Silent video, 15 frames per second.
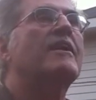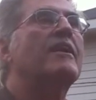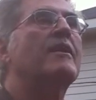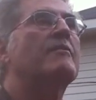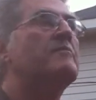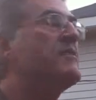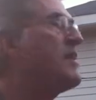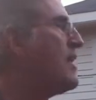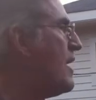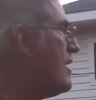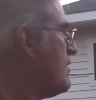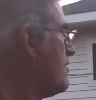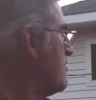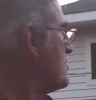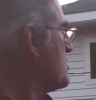Um,
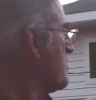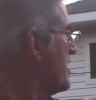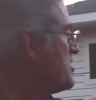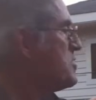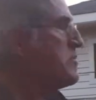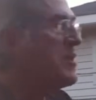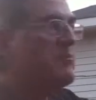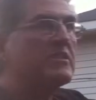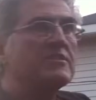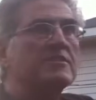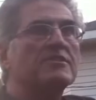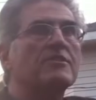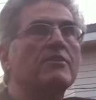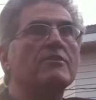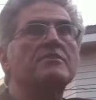I, there's a bunch of my
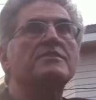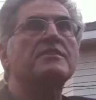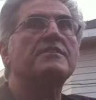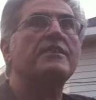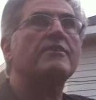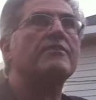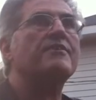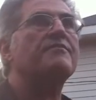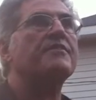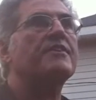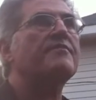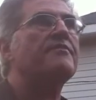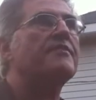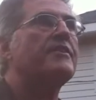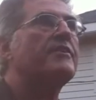business cards in there. If
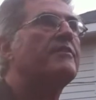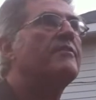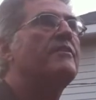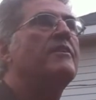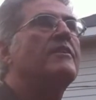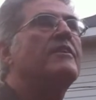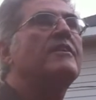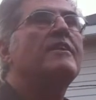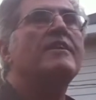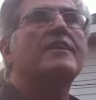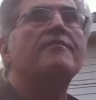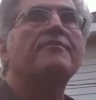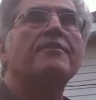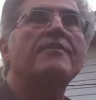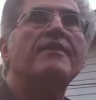if you
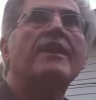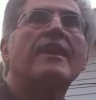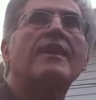if you